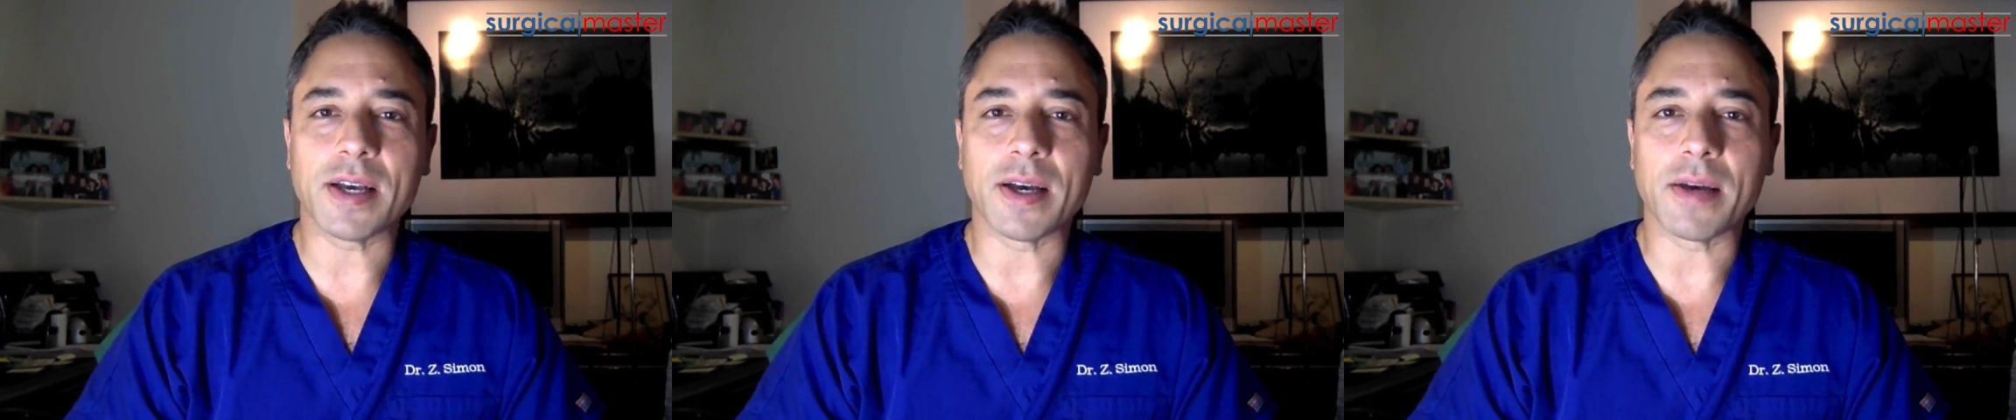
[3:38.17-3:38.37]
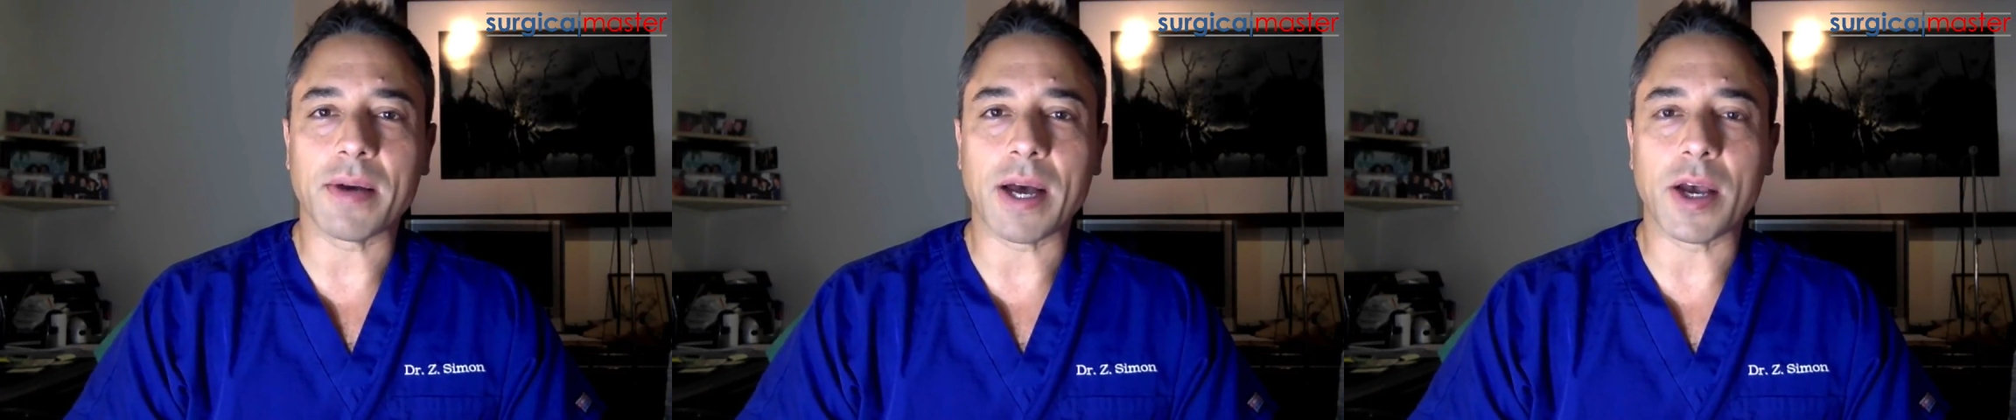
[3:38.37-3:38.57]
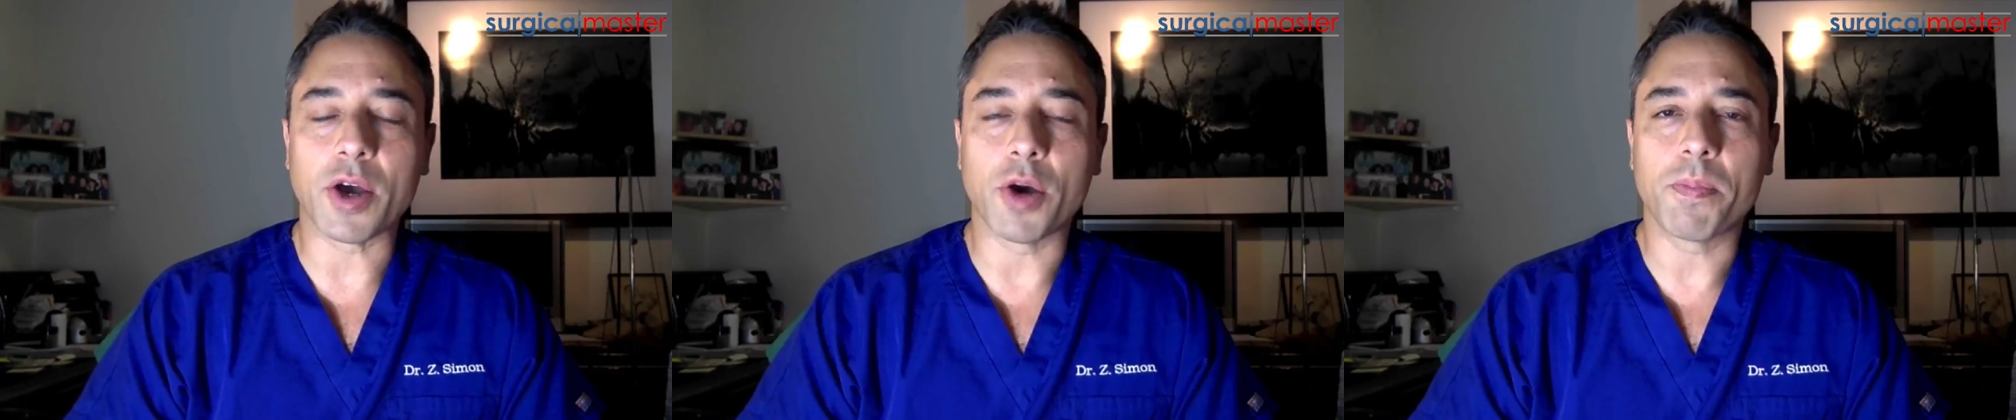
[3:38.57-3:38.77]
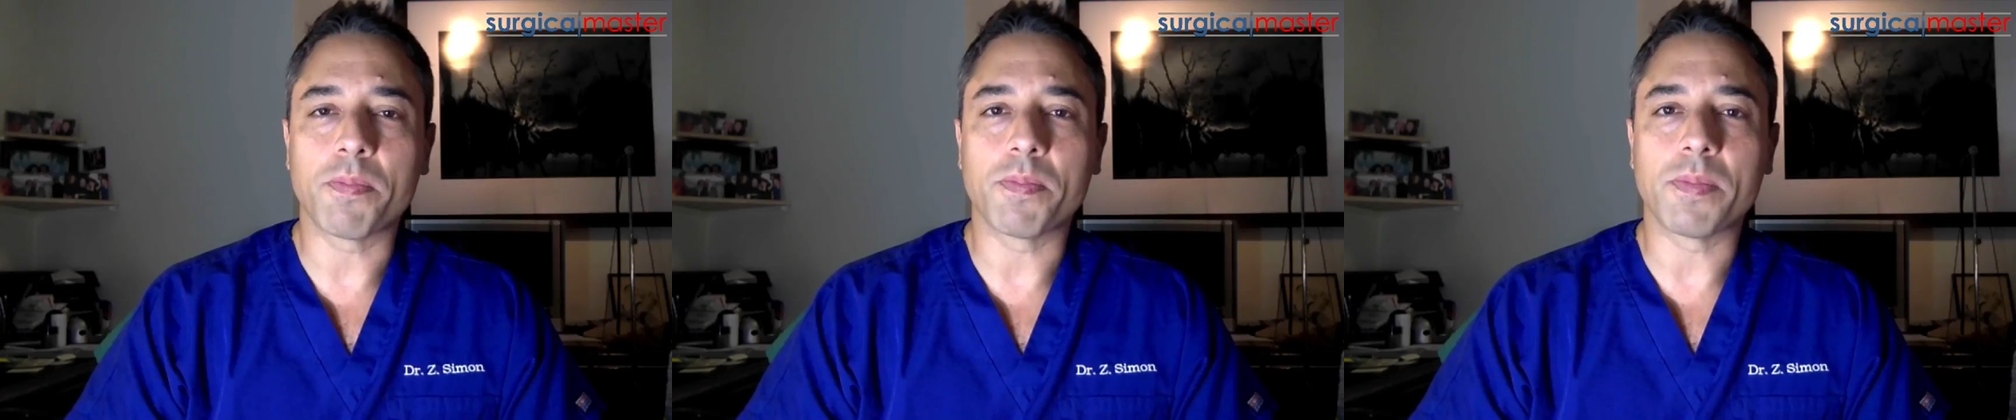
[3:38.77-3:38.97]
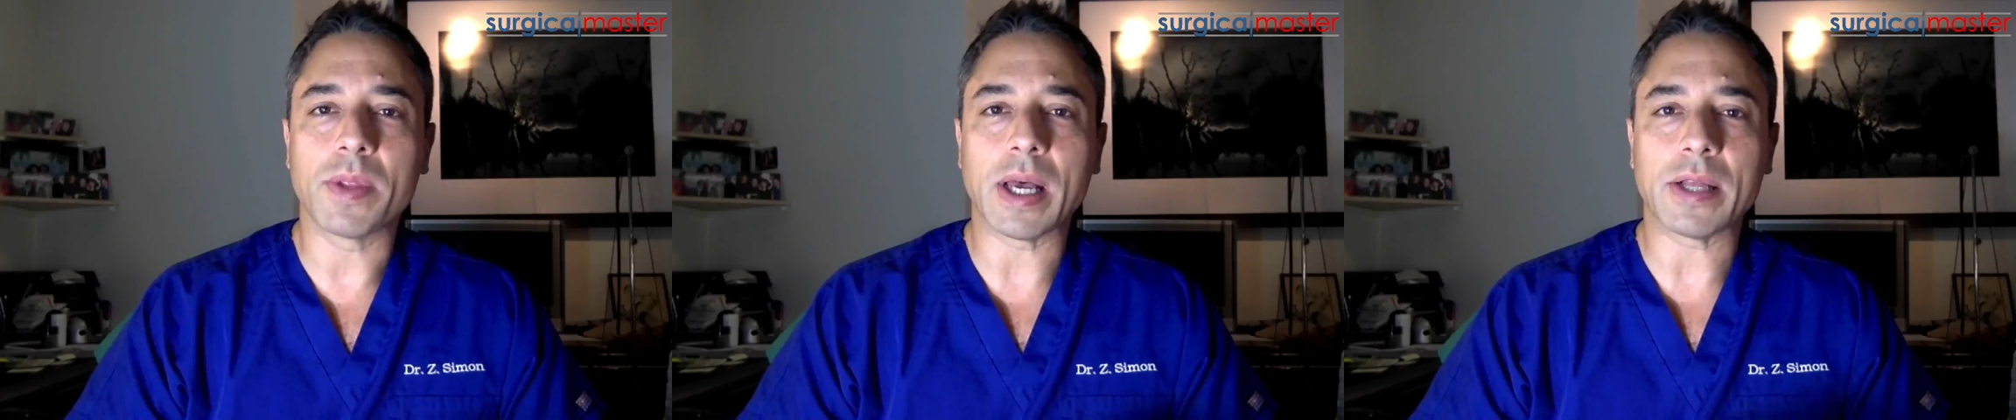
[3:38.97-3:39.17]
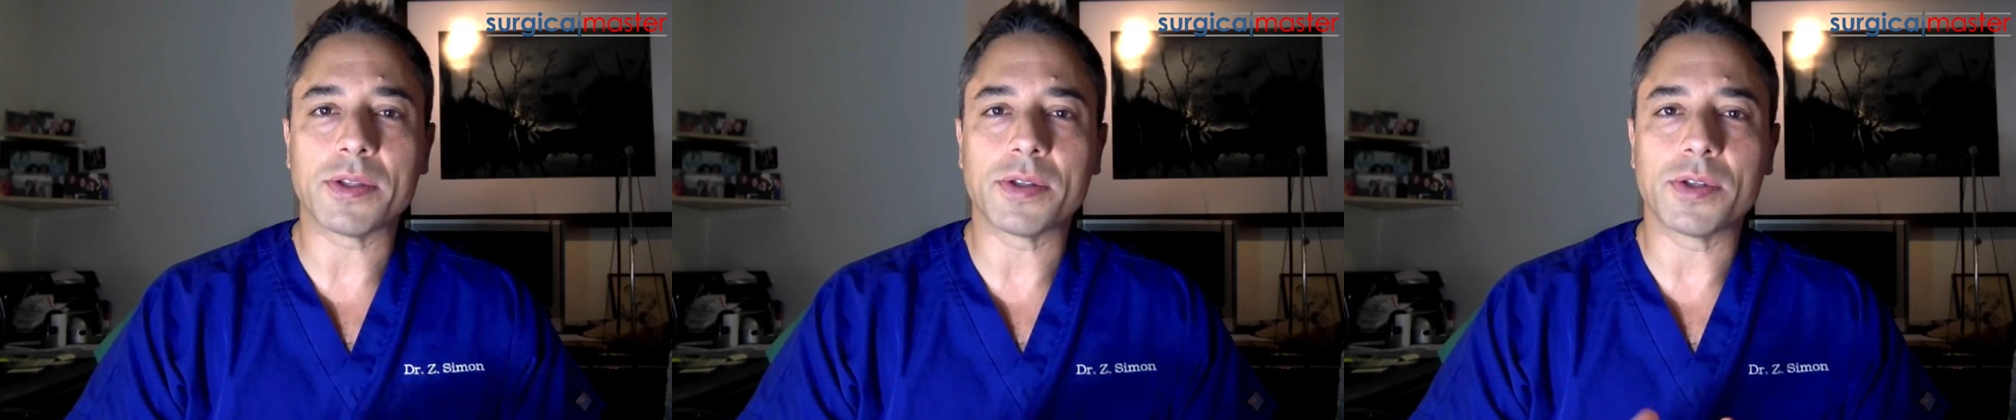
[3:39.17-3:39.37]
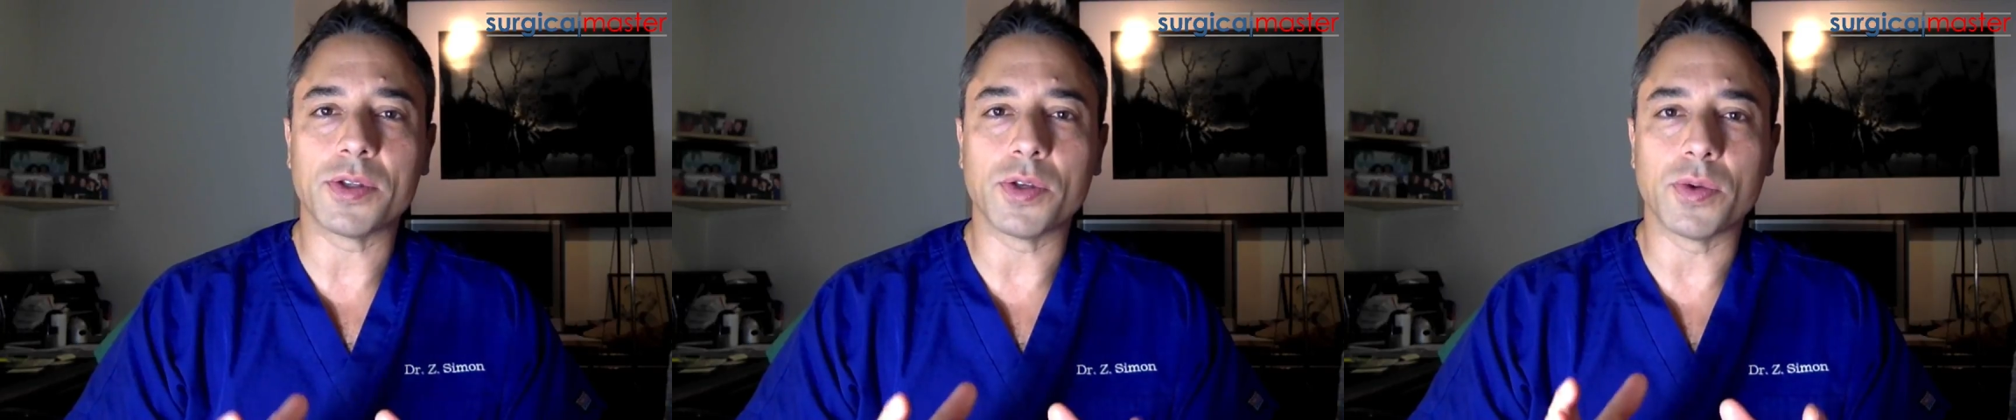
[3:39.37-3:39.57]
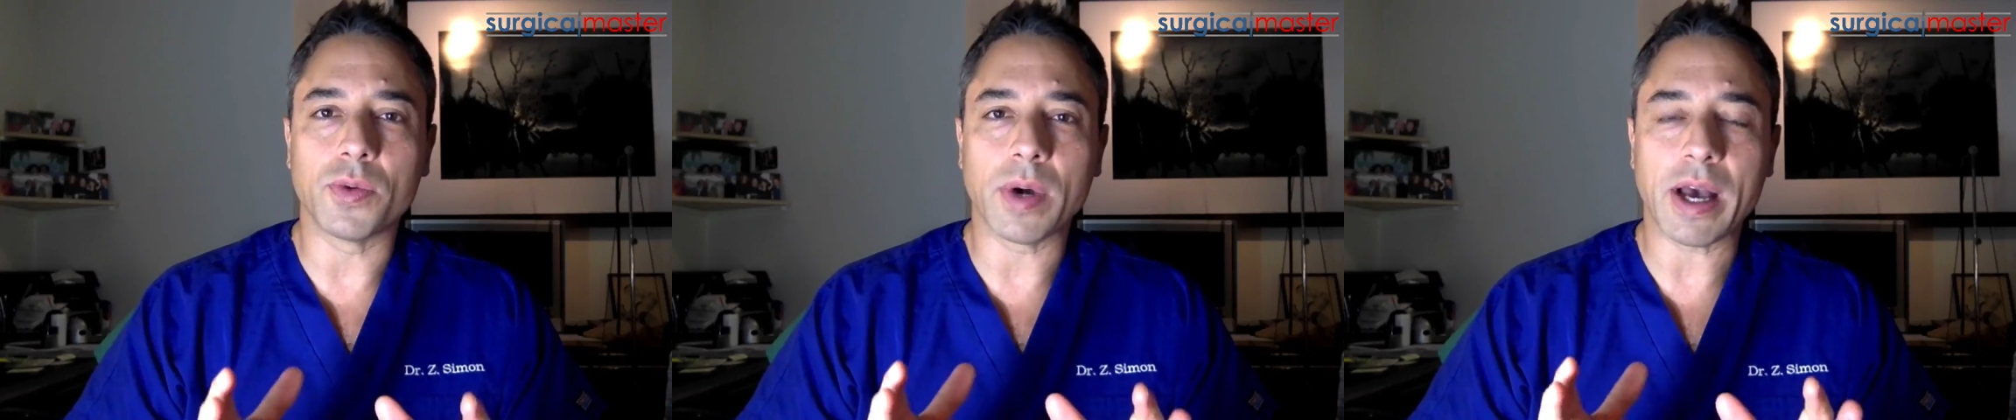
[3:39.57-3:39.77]
I hope that
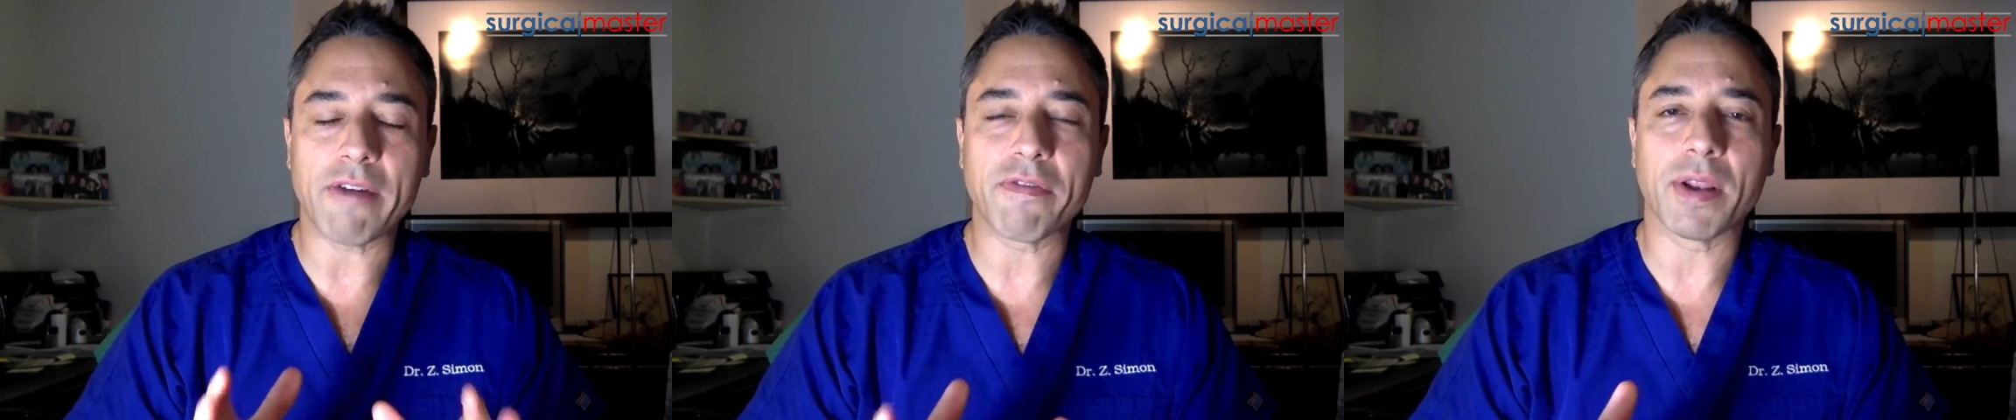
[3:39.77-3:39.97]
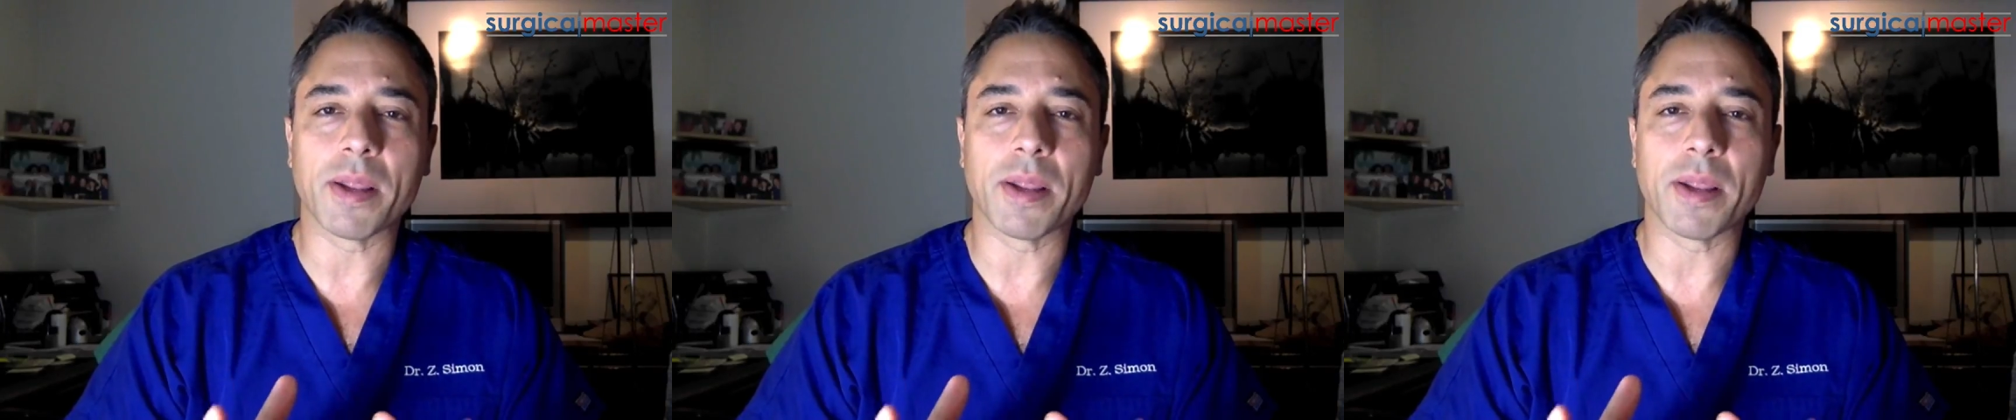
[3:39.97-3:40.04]
you have a